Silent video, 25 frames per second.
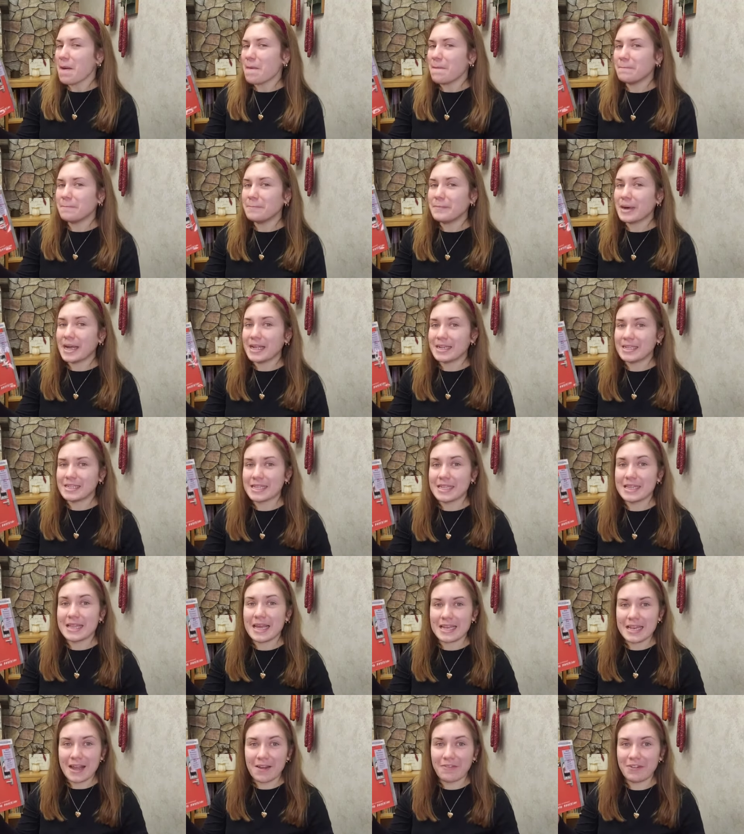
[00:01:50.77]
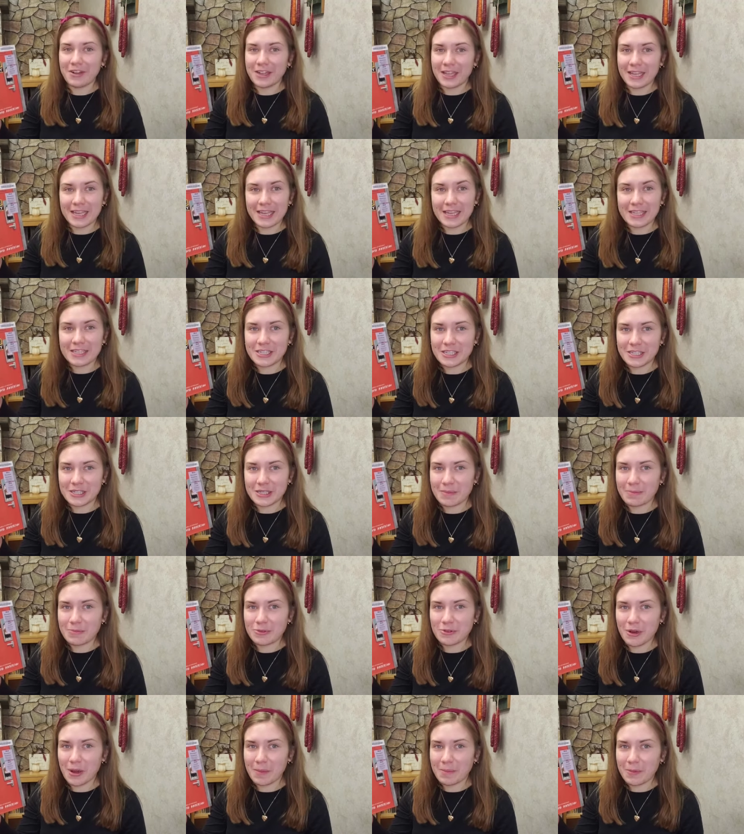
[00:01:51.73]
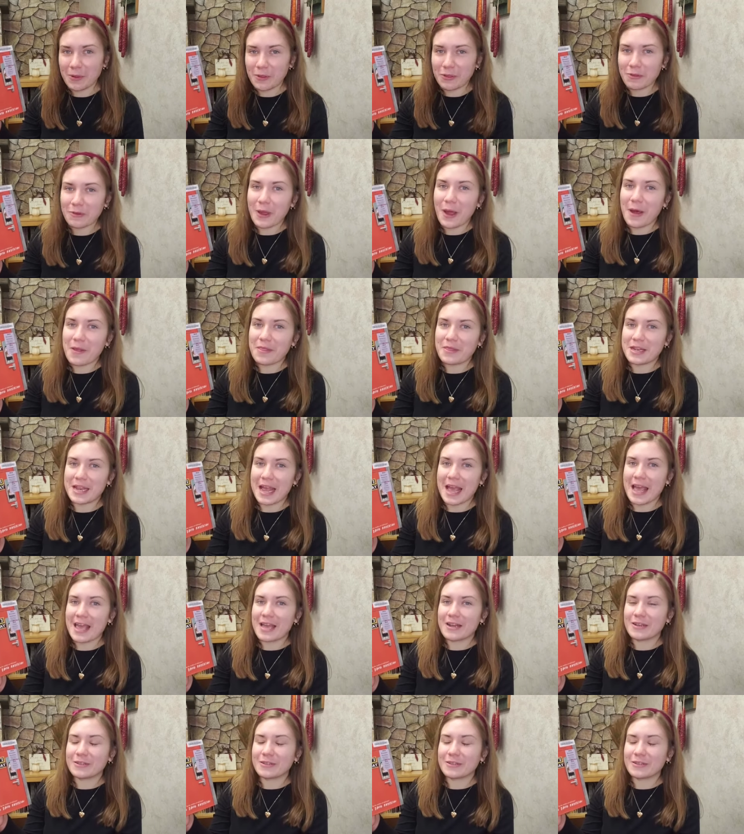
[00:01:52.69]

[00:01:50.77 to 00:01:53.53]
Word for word: but they definitely get into some trouble throughout the day,